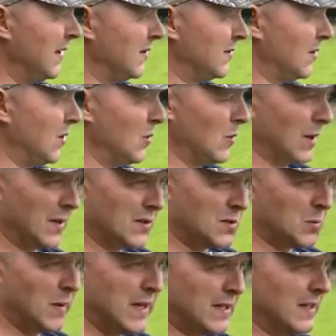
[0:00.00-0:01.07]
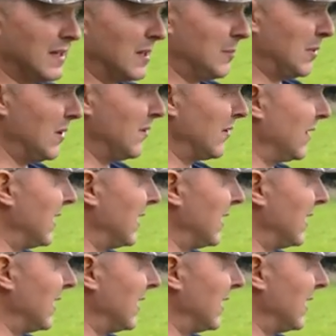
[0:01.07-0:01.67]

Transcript: So we're going to sweeten it up over